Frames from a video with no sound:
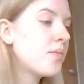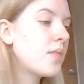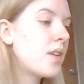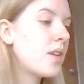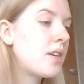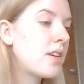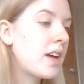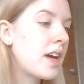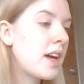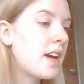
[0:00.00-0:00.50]

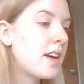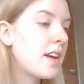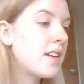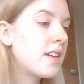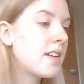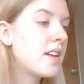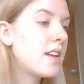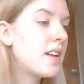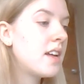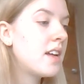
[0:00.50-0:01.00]
Okay.
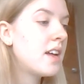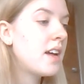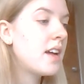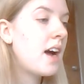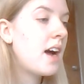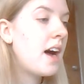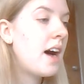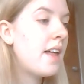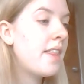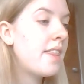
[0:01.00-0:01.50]

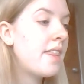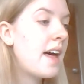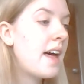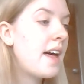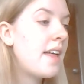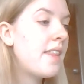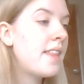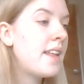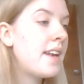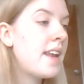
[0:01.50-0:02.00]
And
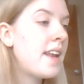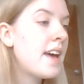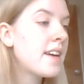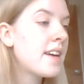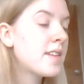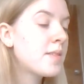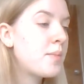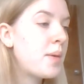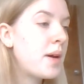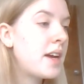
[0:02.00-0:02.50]
then the
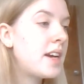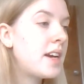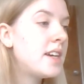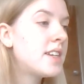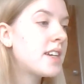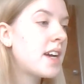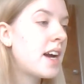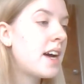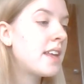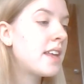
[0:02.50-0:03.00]
next
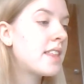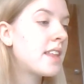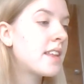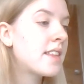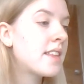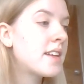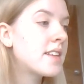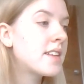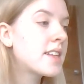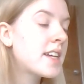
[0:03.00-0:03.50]
page, I think
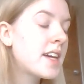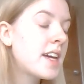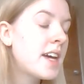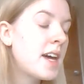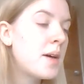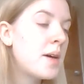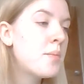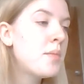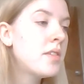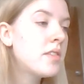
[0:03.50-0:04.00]
that's
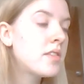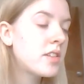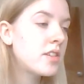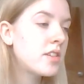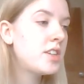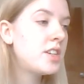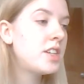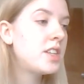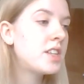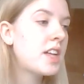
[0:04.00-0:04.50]
Kim. So
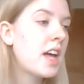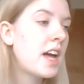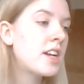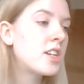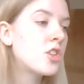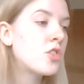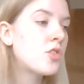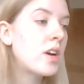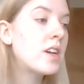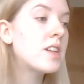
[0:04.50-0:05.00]
she's
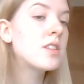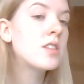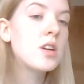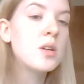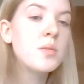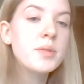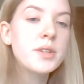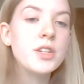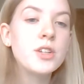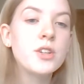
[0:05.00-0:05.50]
getting dressed
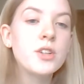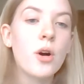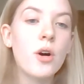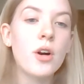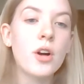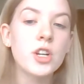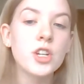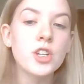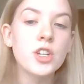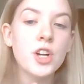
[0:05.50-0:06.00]
up. She's got
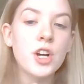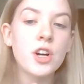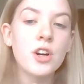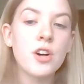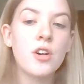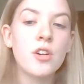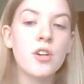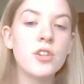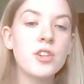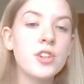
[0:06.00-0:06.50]
her shirt
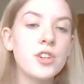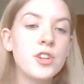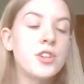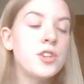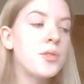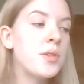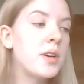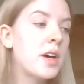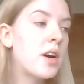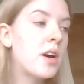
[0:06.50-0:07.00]
on. She's
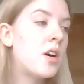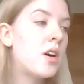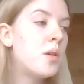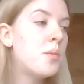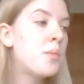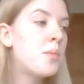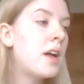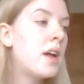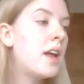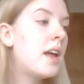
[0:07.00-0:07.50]
doing it
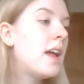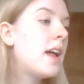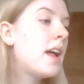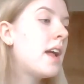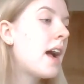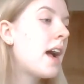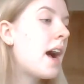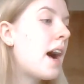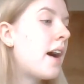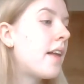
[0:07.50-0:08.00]
up.
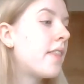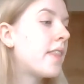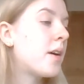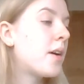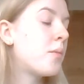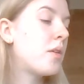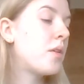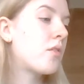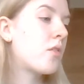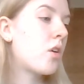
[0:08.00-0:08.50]
And
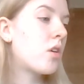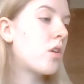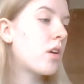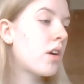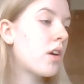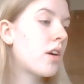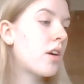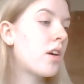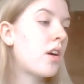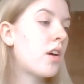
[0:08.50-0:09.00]
then we've got
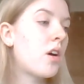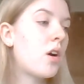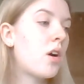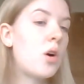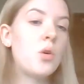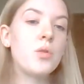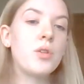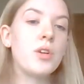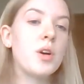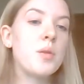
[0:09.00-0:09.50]
Kurt
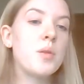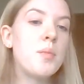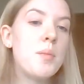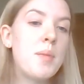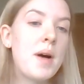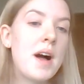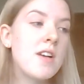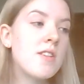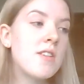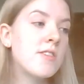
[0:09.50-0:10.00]
holding up a
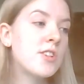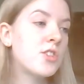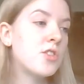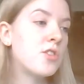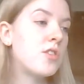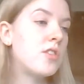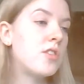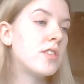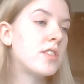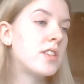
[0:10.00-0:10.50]
pair of
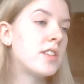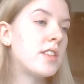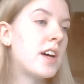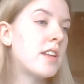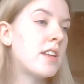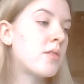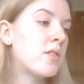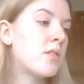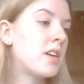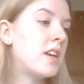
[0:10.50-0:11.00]
shorts. So
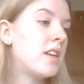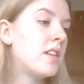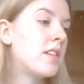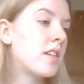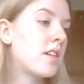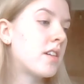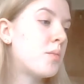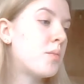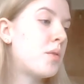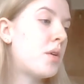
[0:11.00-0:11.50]
that's what he's
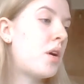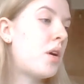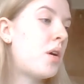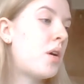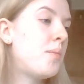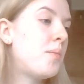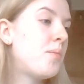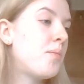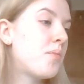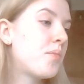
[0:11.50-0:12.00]
going to put
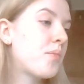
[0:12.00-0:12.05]
on.